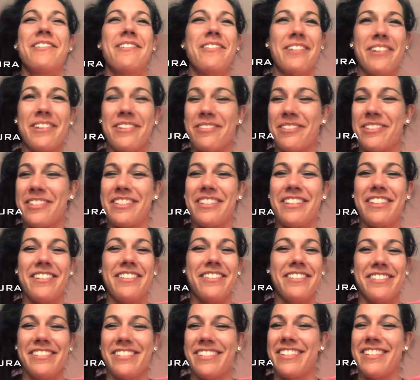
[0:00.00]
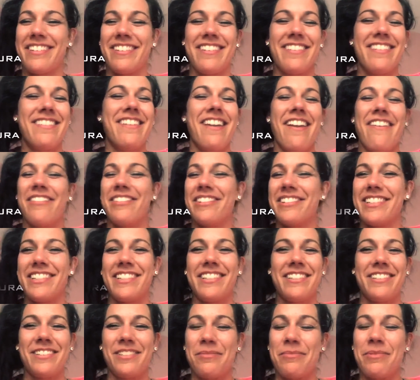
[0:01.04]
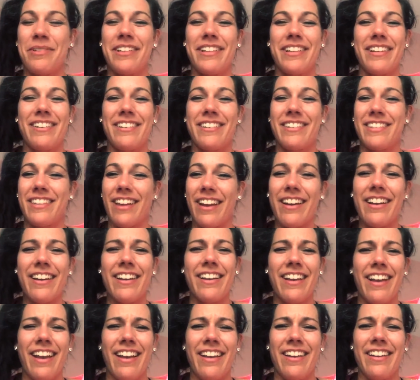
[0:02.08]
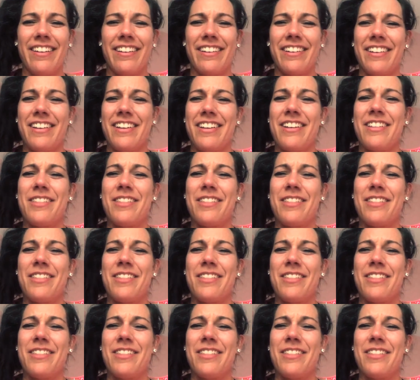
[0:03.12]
Choreo still never ceases to be exciting, and